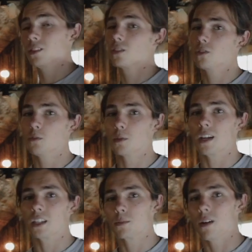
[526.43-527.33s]
be a super
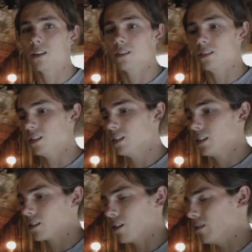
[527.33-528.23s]
nice spot to
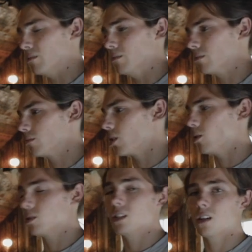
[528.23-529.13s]
come
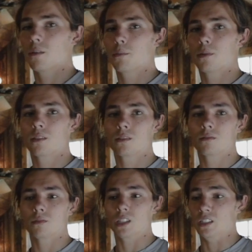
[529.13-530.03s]
cozy up
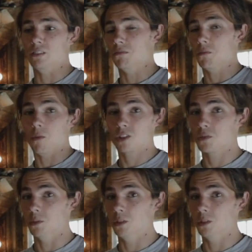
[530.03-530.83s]
and watch a